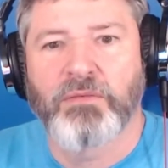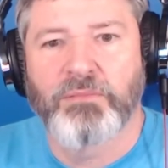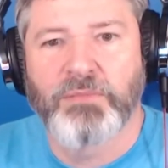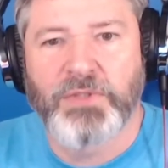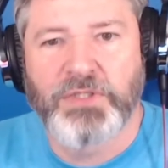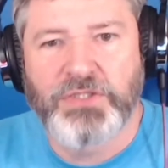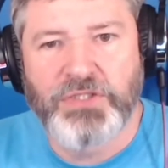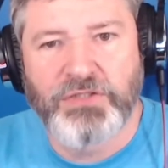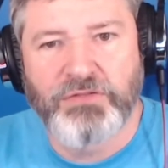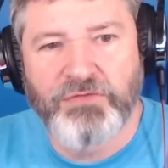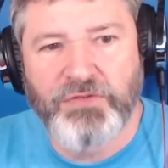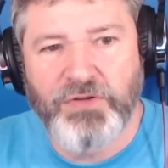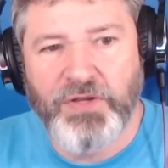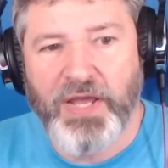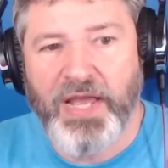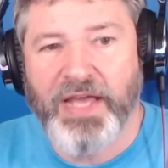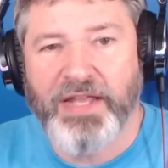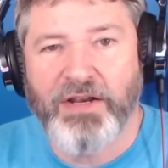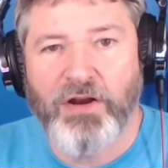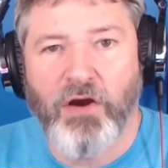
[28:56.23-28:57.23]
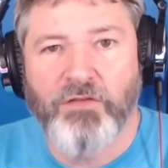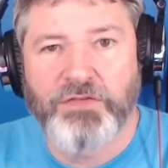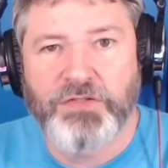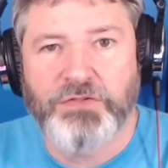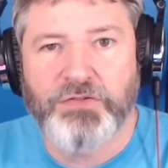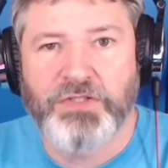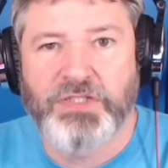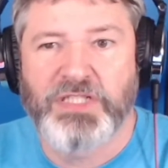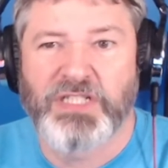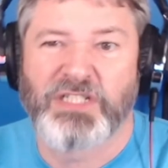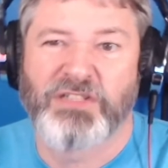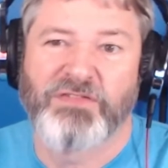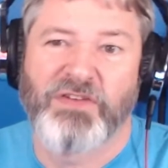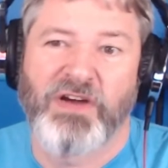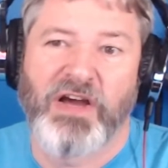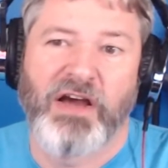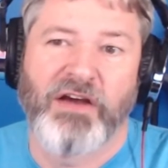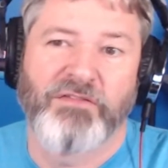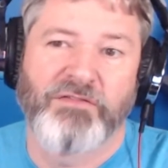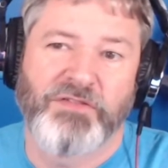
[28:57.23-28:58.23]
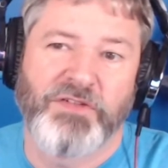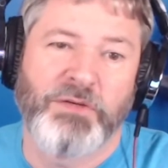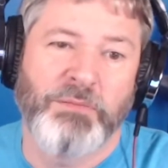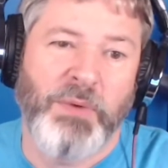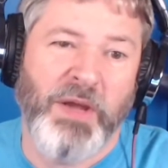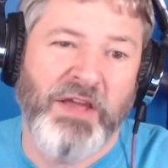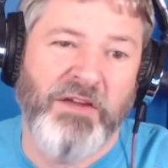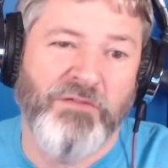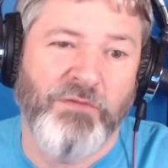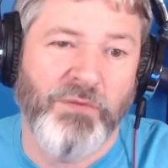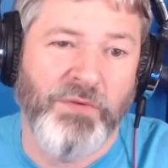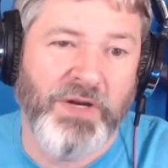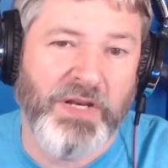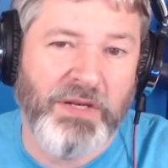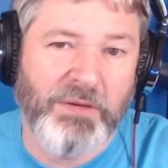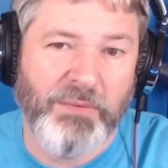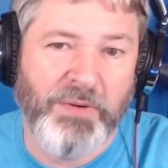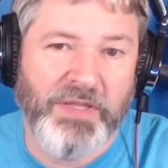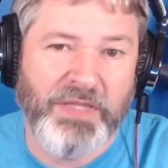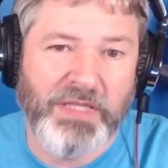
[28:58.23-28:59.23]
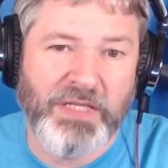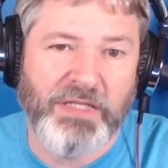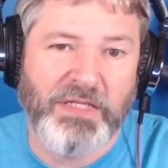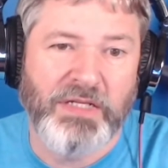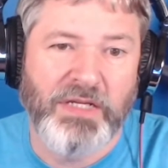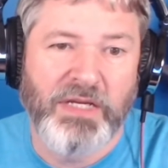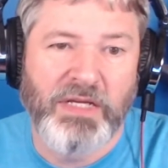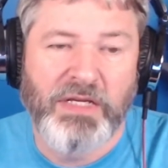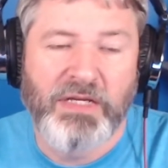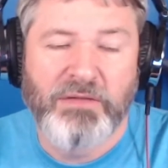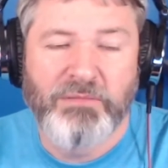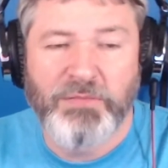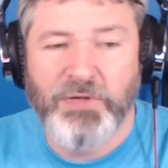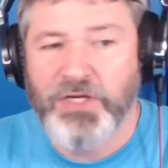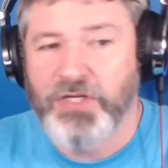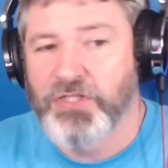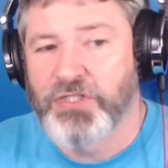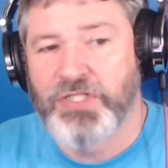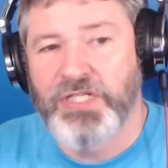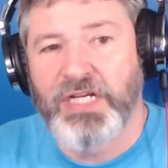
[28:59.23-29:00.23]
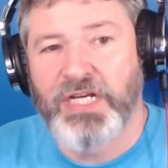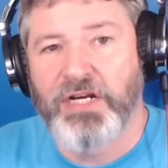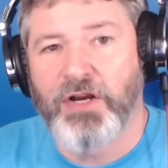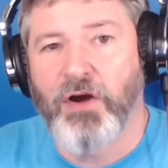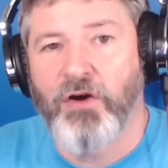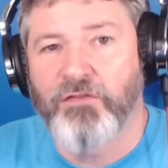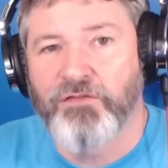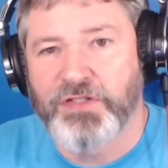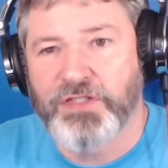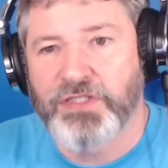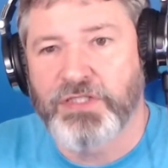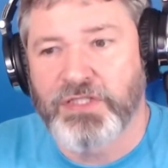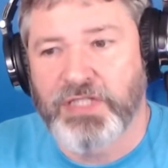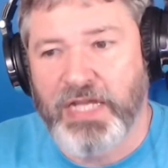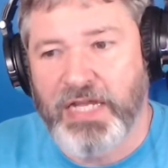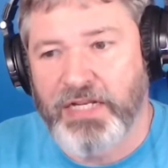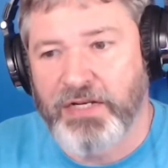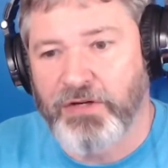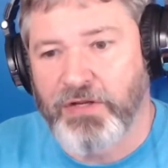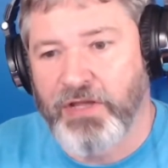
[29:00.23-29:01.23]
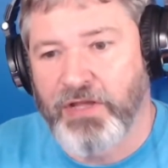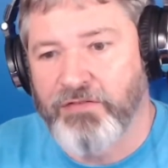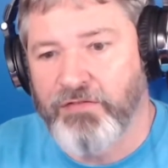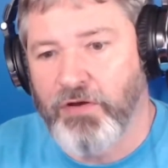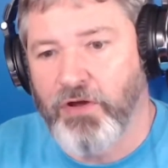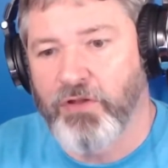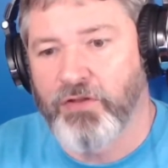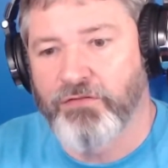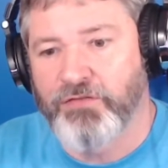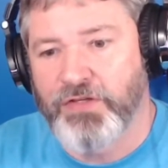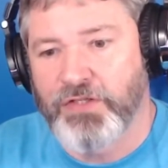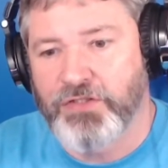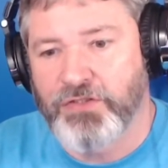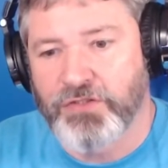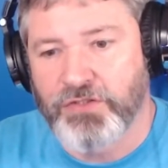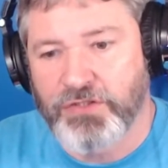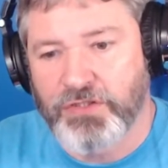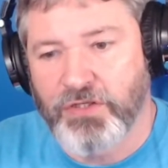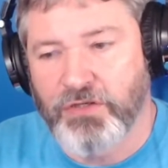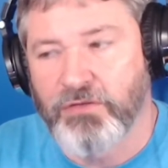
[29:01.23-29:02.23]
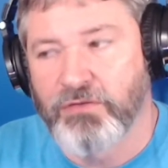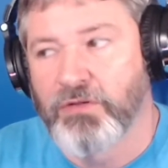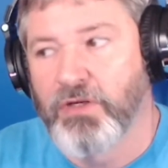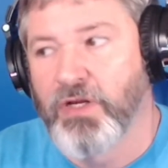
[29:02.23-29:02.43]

But if you had Office 365, you're paying for it anyway then, because you need an office and it'll give you all the features. So